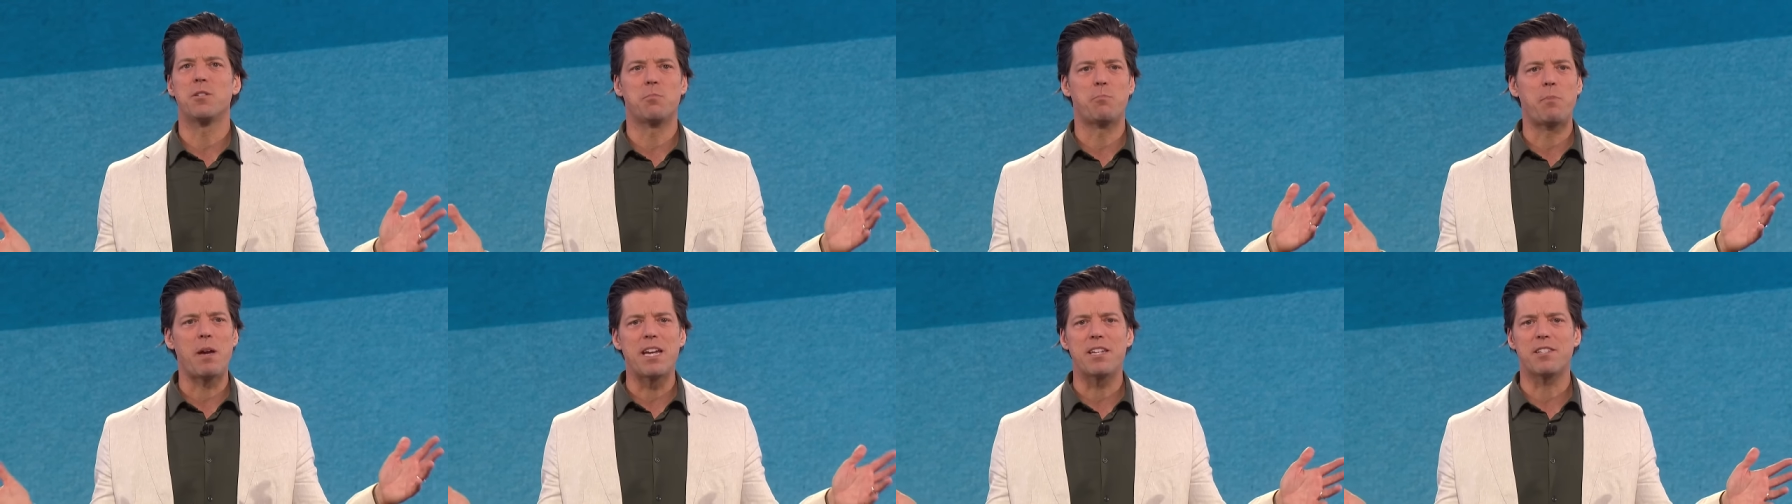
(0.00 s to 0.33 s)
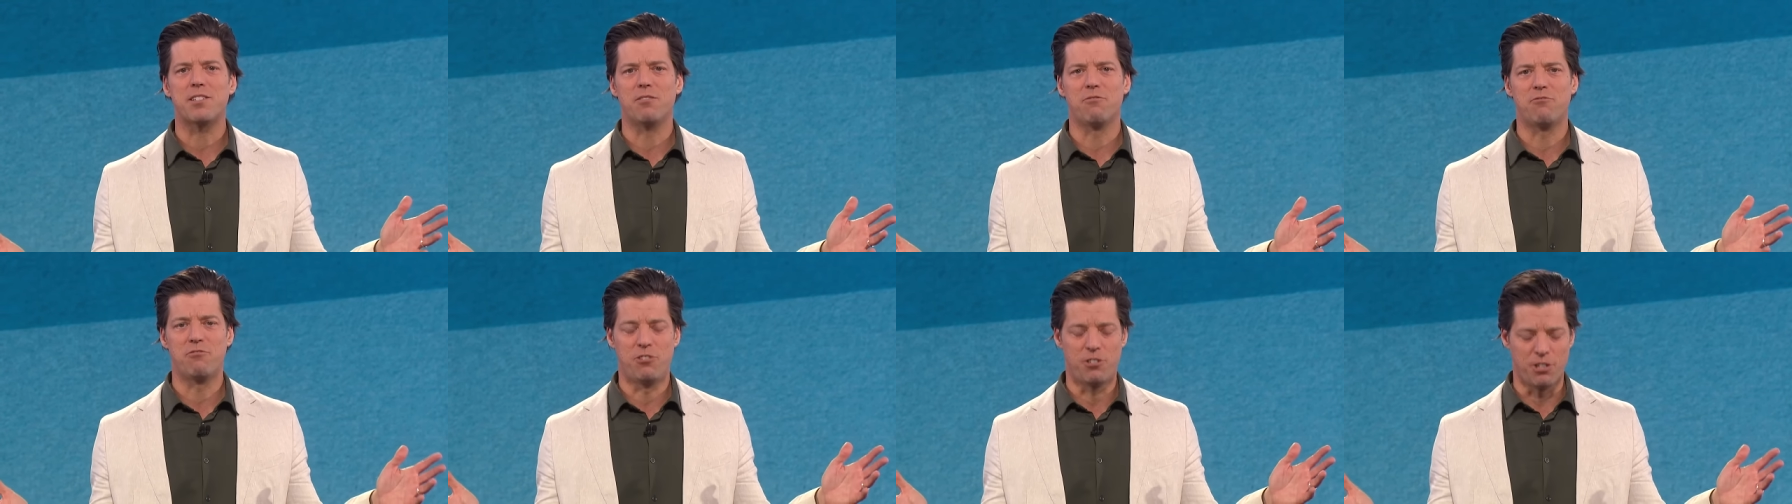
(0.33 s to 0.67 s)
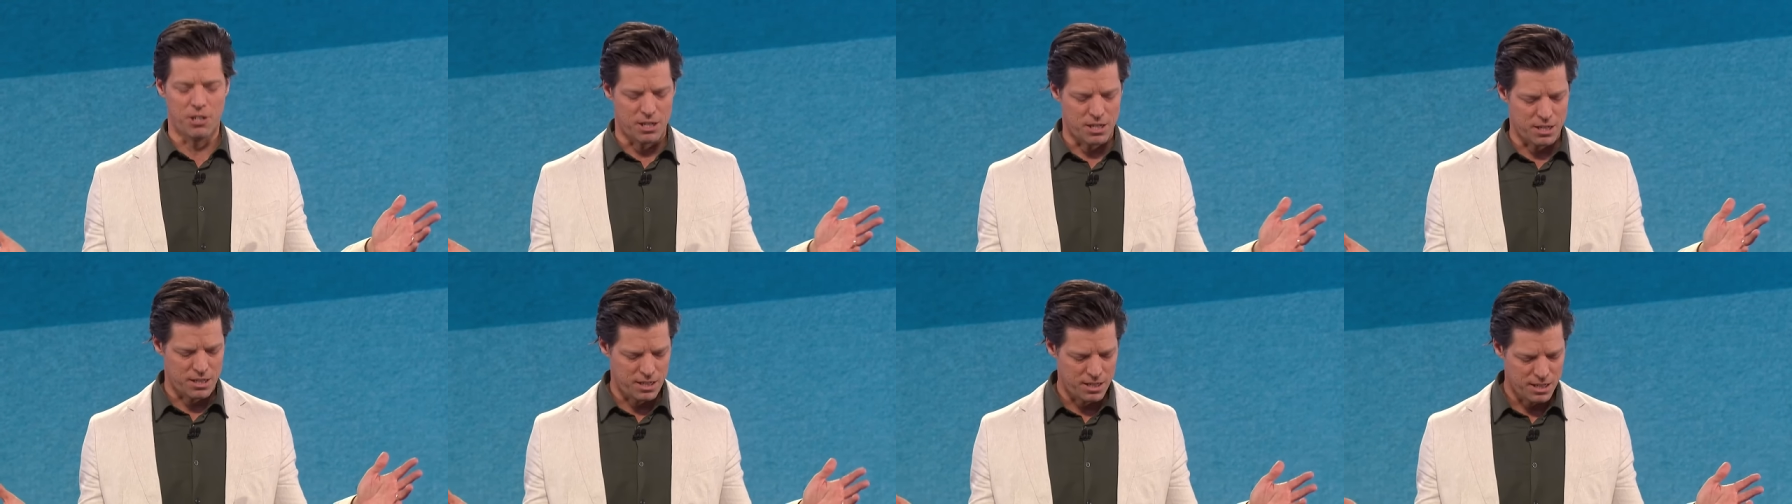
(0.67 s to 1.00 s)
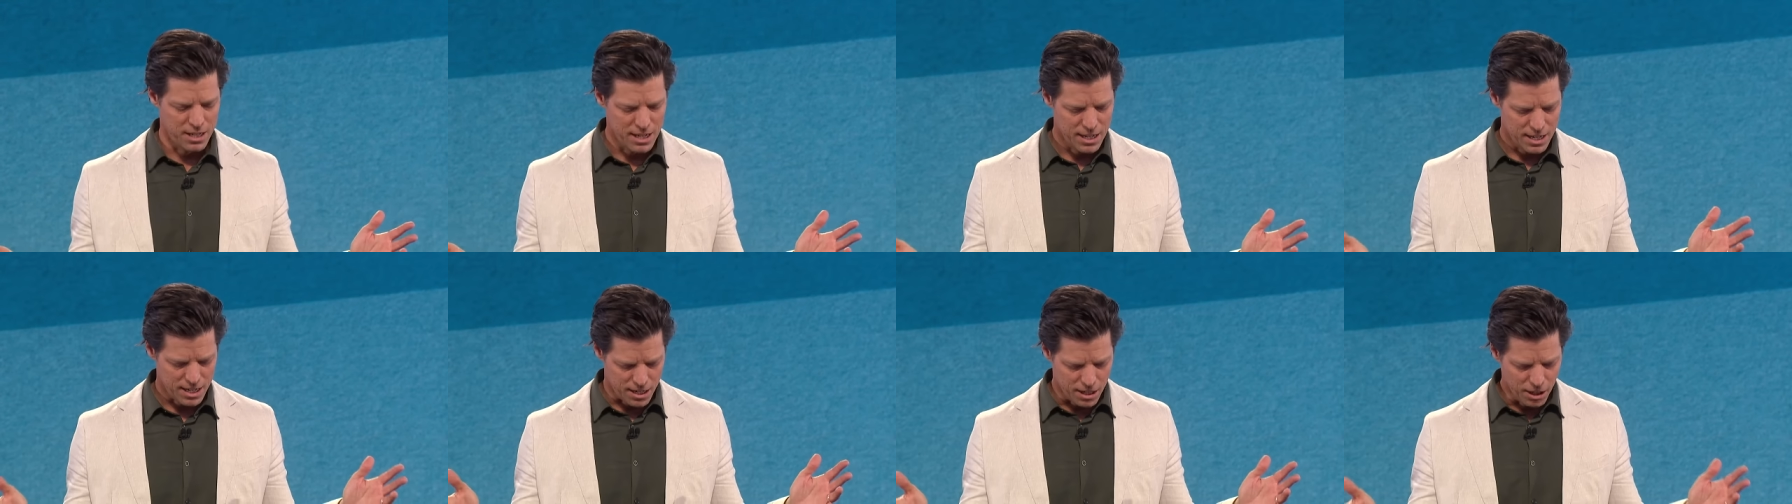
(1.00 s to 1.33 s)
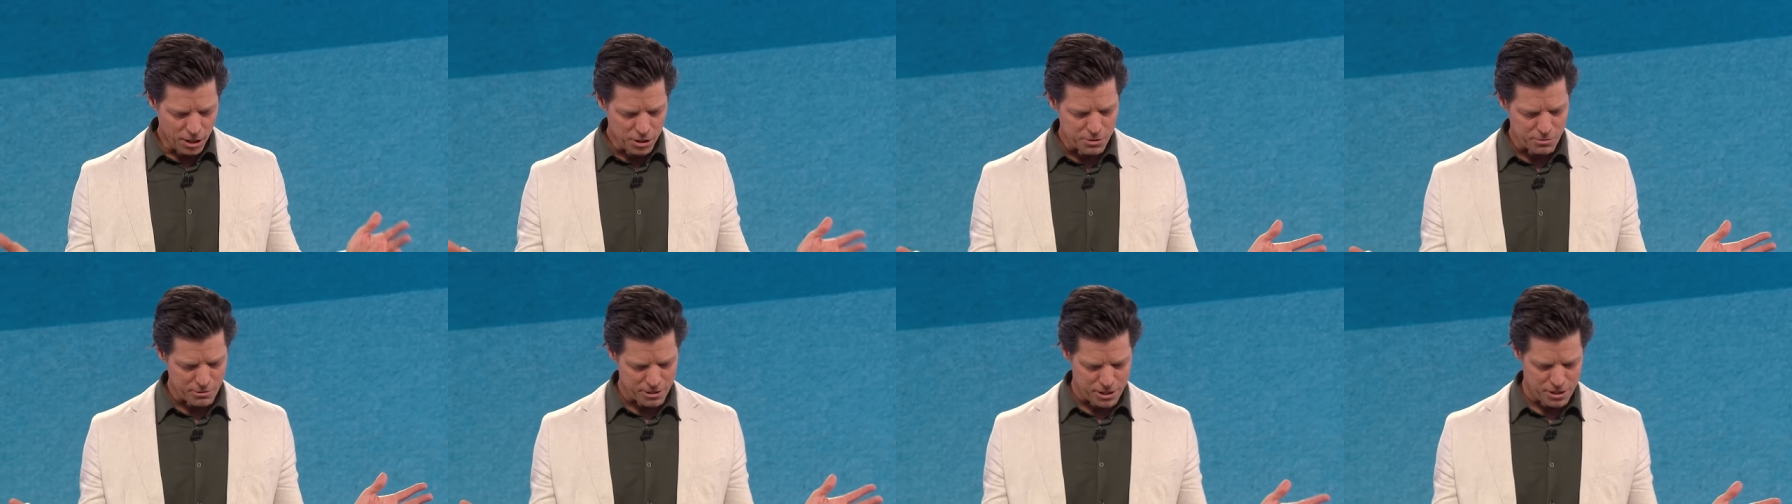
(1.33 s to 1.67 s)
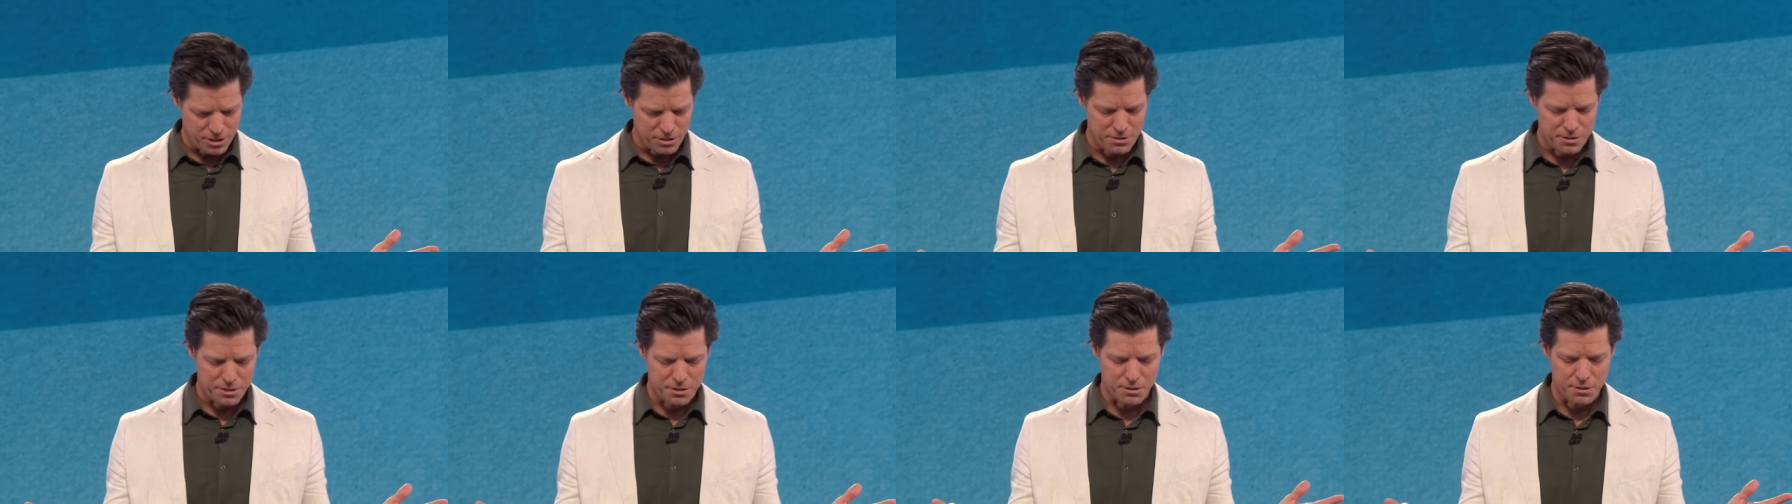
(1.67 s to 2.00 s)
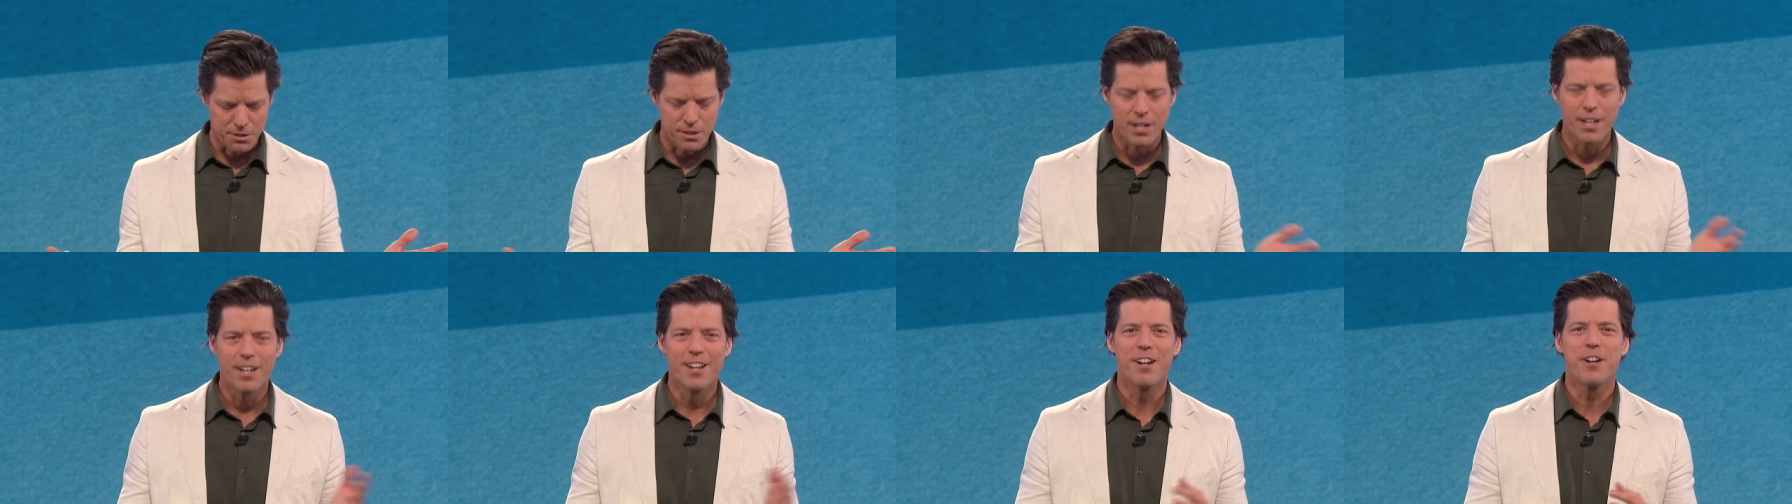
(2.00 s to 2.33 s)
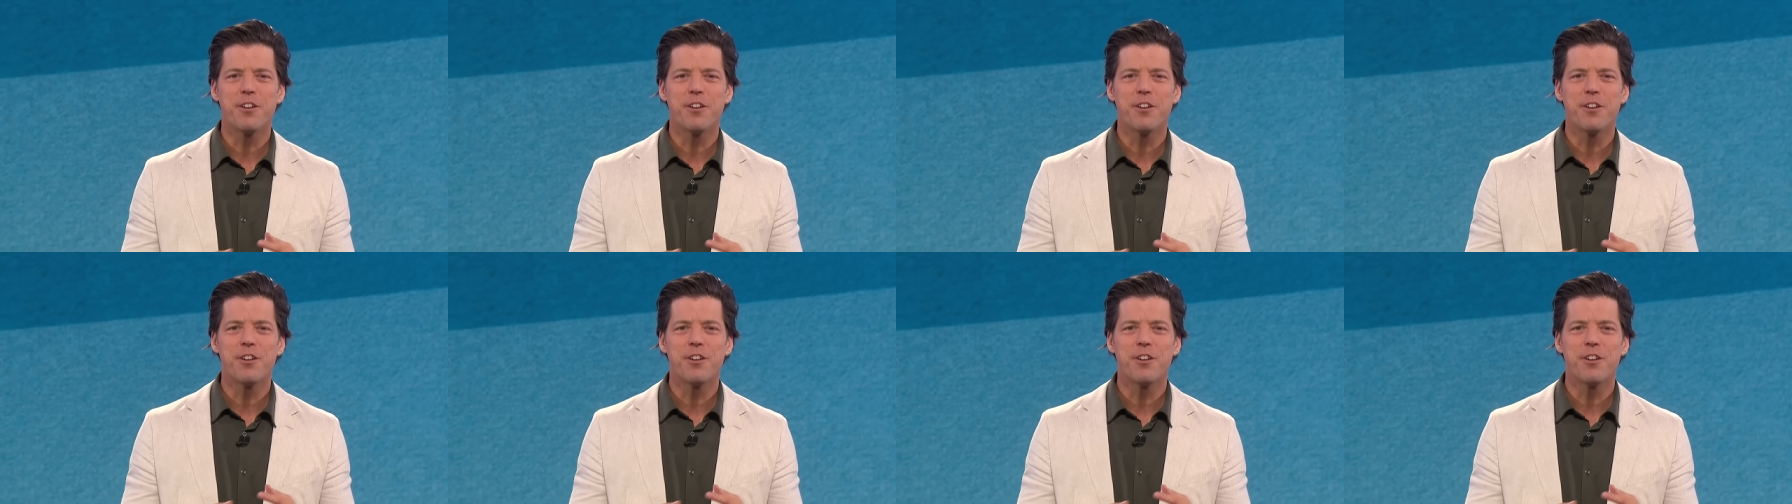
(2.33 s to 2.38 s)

space of dirt. Here's what you do.